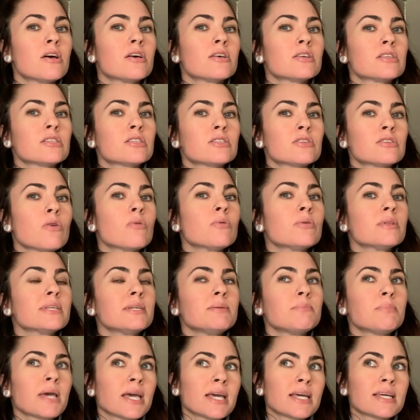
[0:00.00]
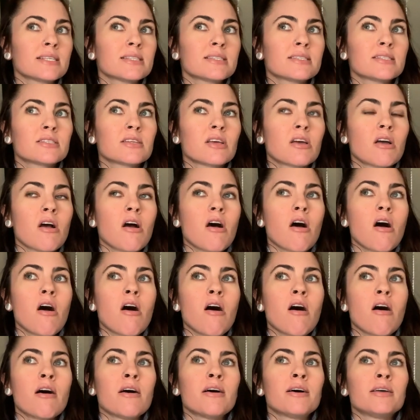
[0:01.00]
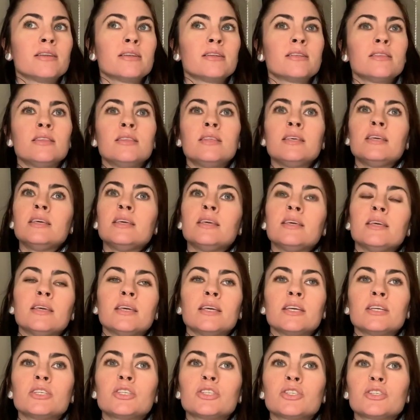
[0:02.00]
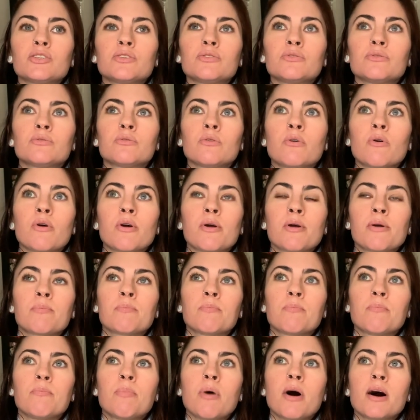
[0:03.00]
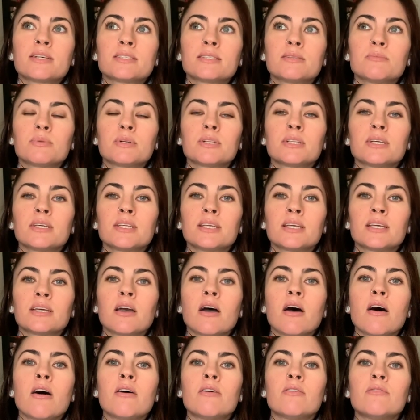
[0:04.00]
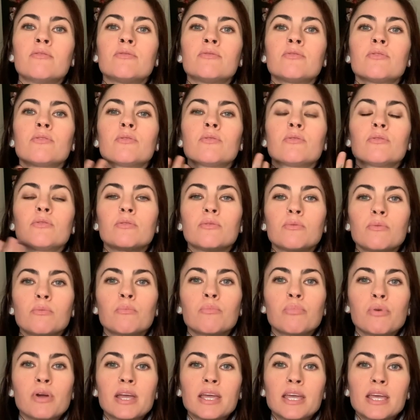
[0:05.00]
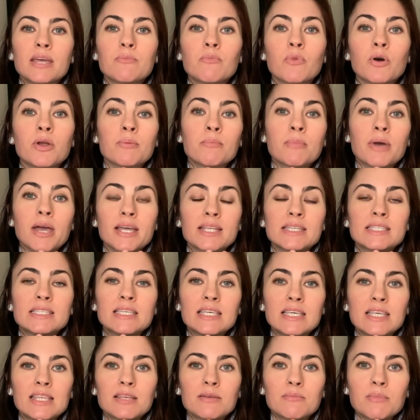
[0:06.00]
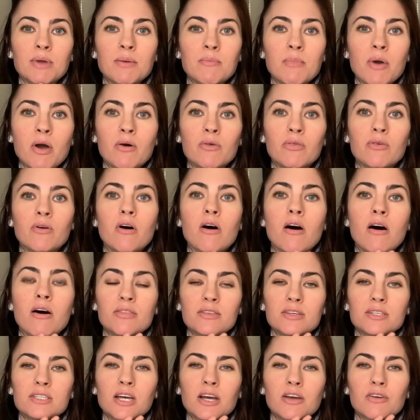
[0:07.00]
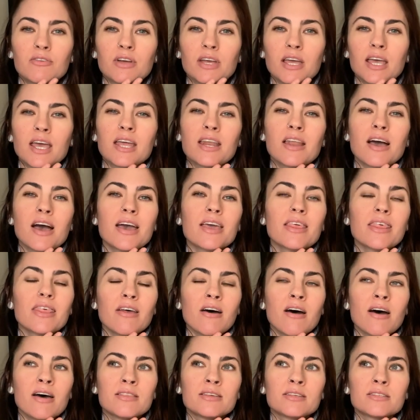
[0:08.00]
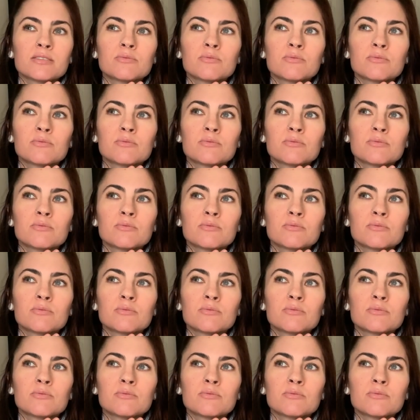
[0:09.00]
solely based on the issue or possibility of breaking one of my teeth in my mouth on the tongue ring. And I thought this